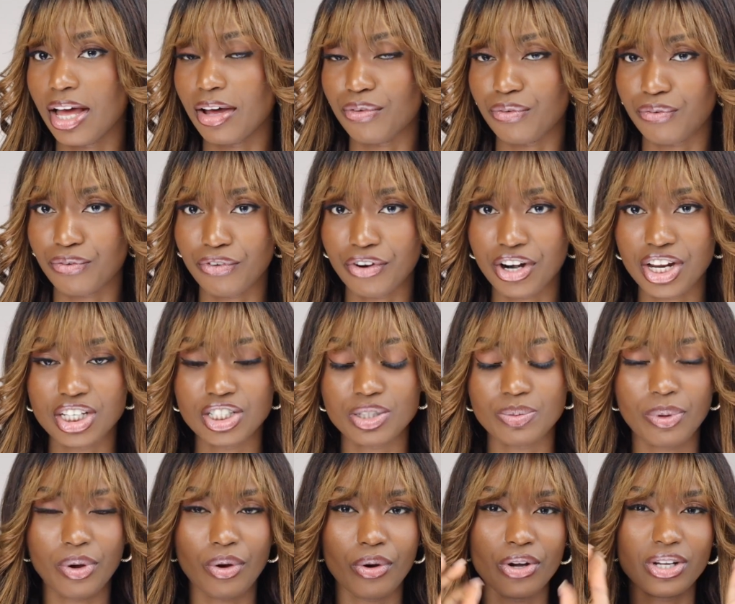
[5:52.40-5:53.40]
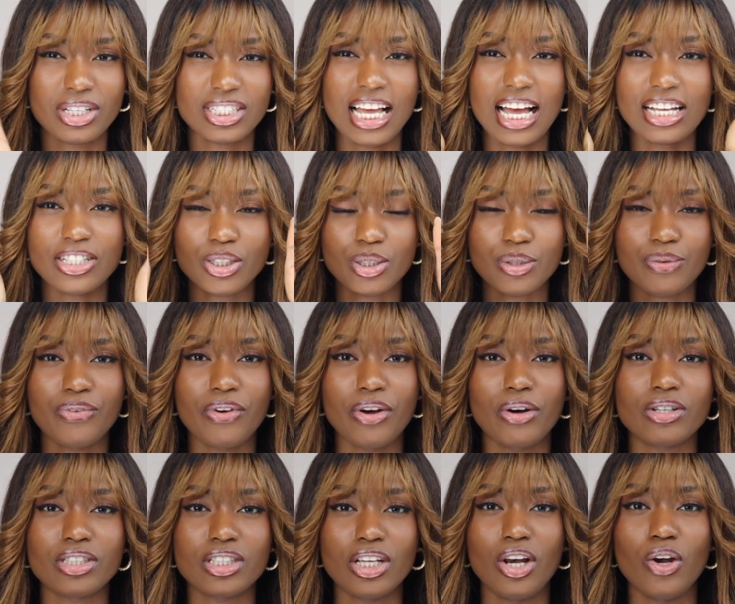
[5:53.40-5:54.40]
a fringe because I just
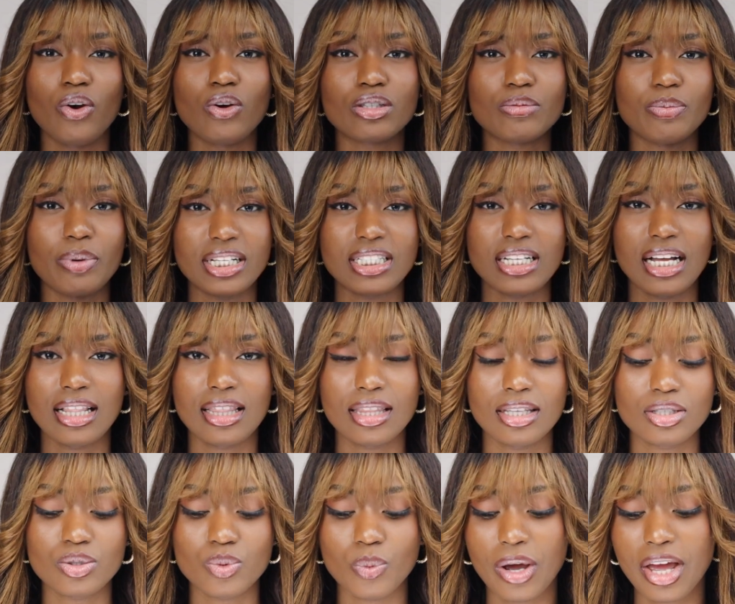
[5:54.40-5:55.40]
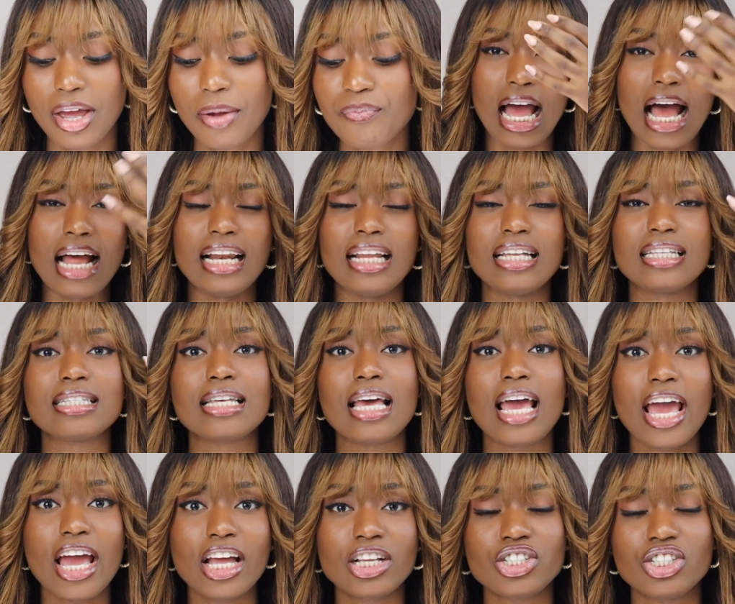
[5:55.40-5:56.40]
felt it looked better this way, and it's
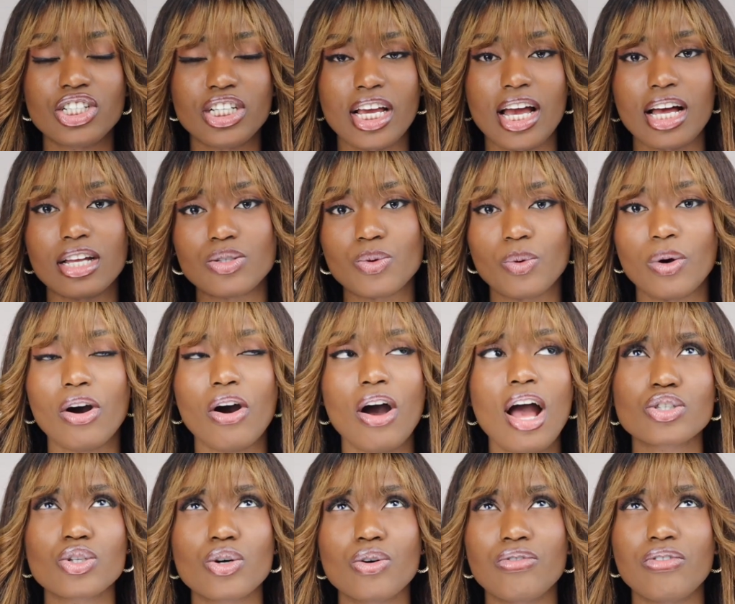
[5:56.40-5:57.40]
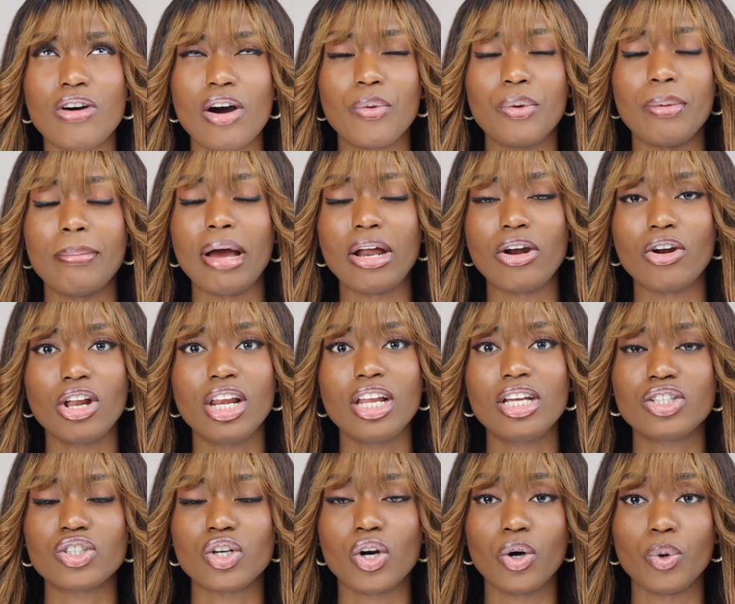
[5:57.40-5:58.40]
HD as well. So far with my
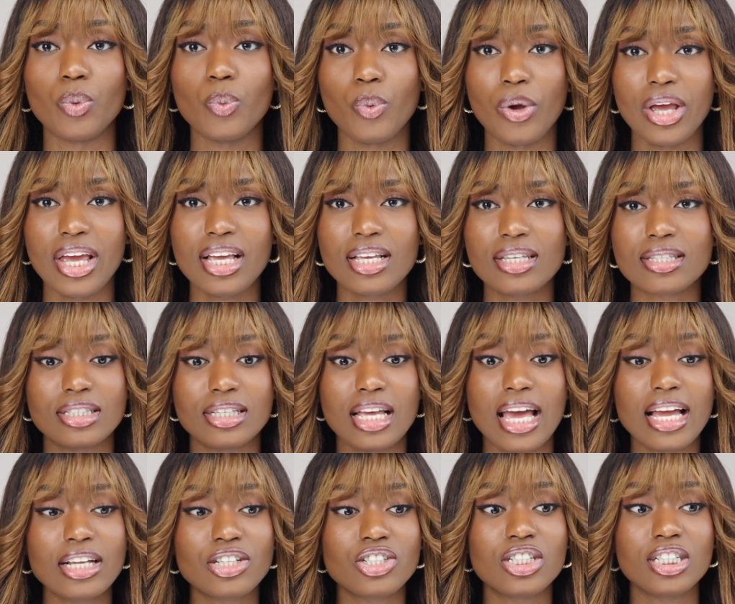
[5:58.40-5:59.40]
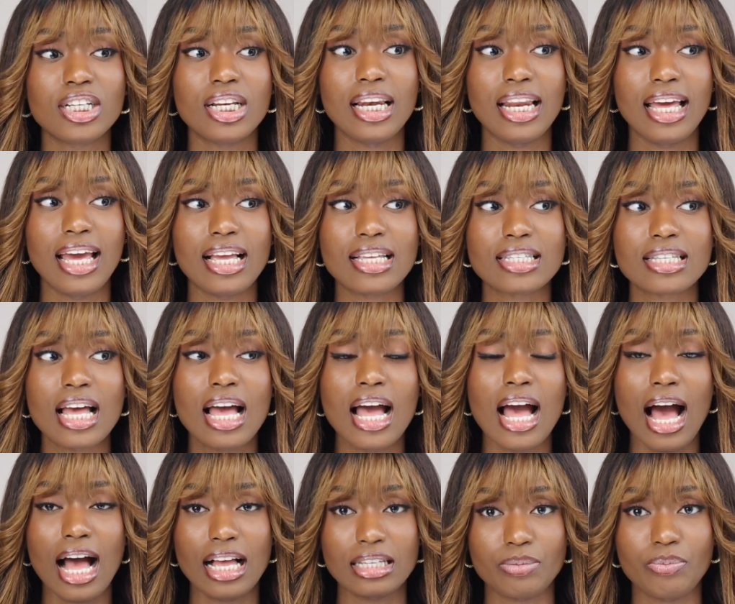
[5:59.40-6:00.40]
knowledge on wigs, HD lace
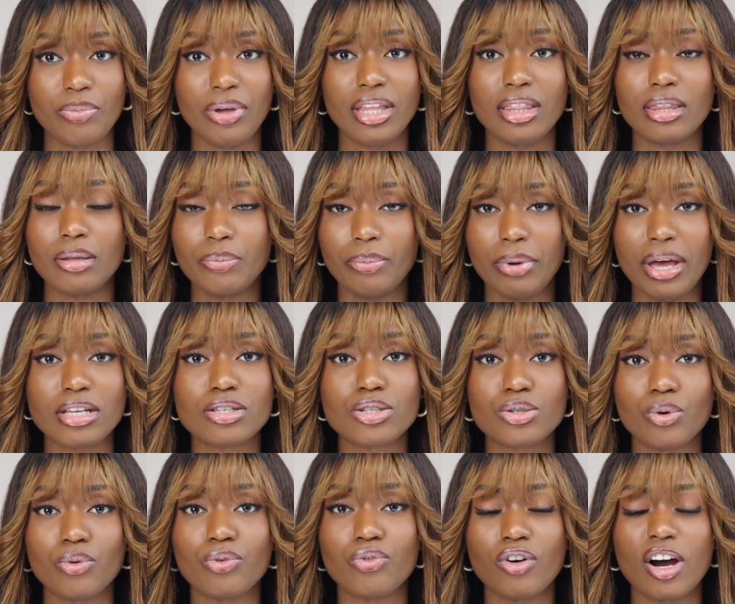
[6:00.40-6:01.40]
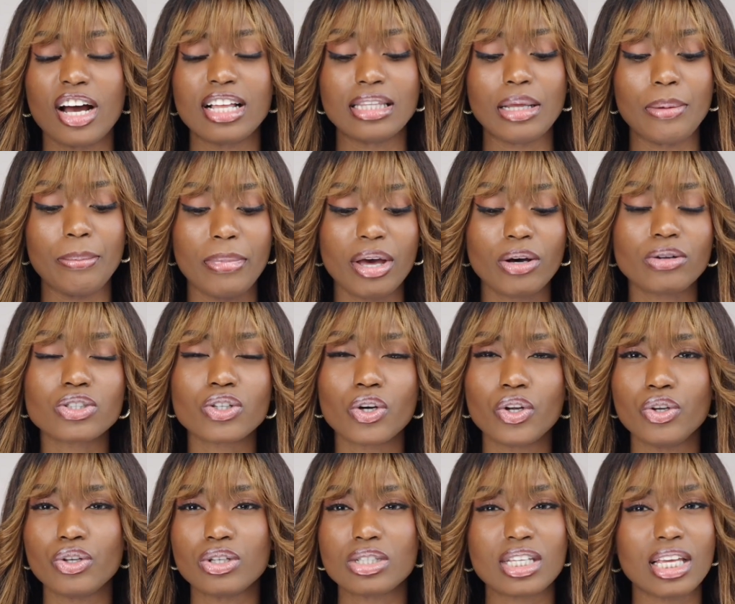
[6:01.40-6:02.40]
has been the best so far. They melt on
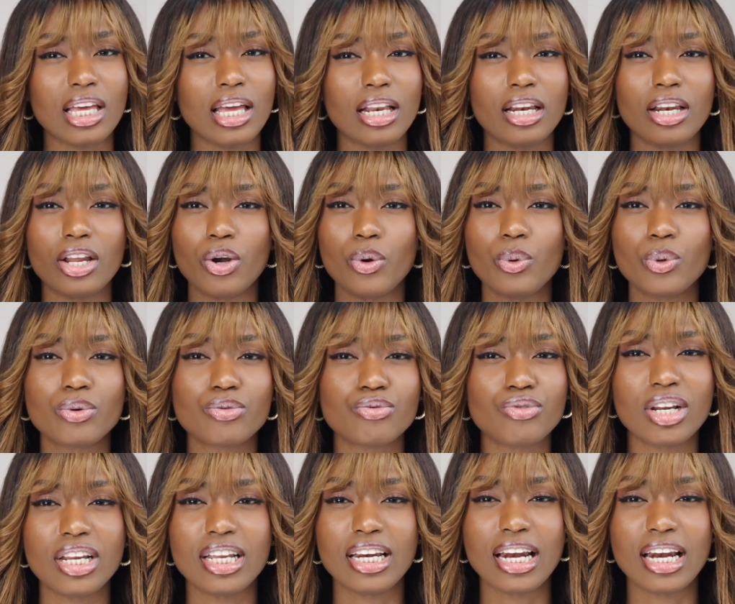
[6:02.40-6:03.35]
your skin, they look really